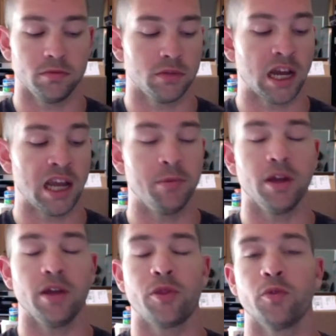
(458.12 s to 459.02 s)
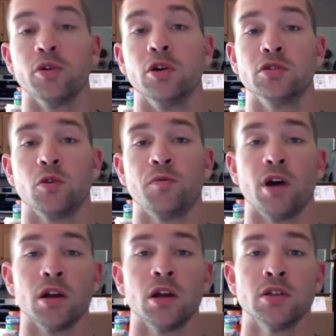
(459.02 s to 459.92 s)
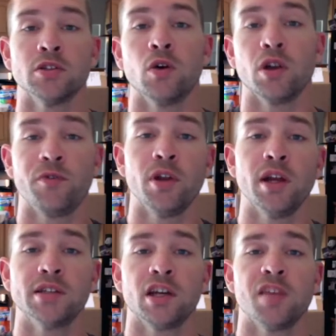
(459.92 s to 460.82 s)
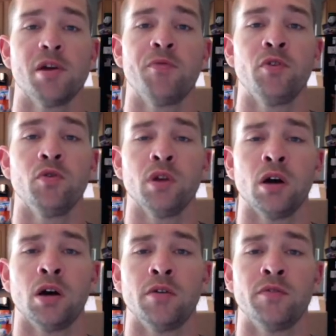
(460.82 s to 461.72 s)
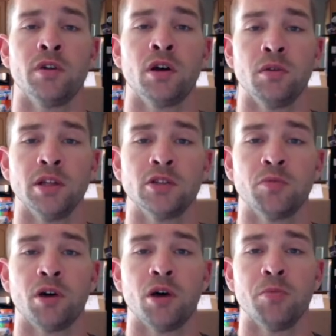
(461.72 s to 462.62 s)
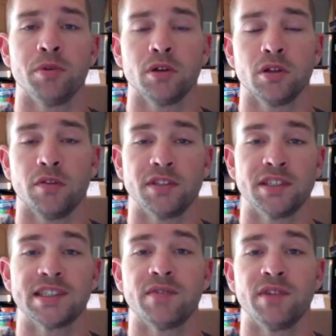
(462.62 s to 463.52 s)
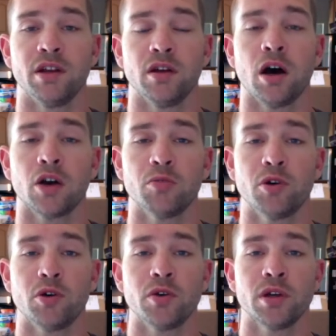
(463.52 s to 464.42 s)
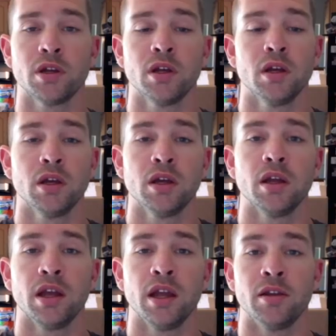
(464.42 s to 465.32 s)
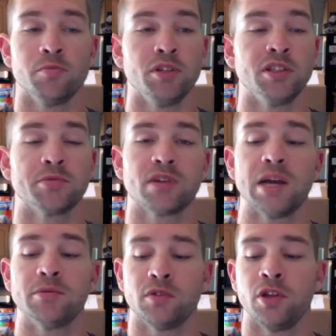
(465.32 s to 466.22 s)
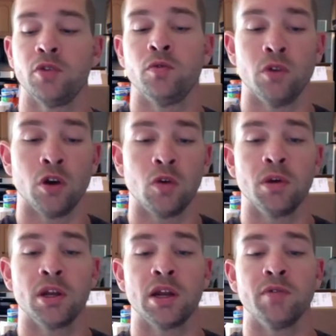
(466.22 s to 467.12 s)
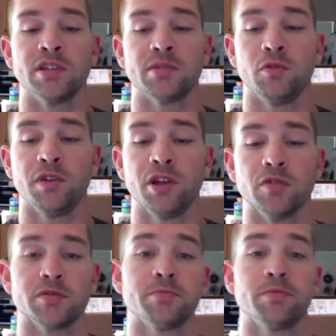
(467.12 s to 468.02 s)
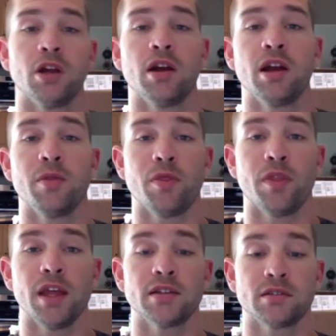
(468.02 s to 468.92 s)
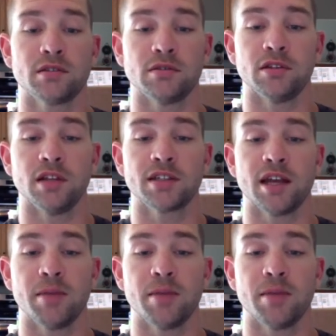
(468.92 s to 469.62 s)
I am thrilled so far. So in a few days, I'll give my review of the insulin pump of the 670 in auto mode. And please subscribe so that you know when I release some new videos. All right, thanks. Until next time.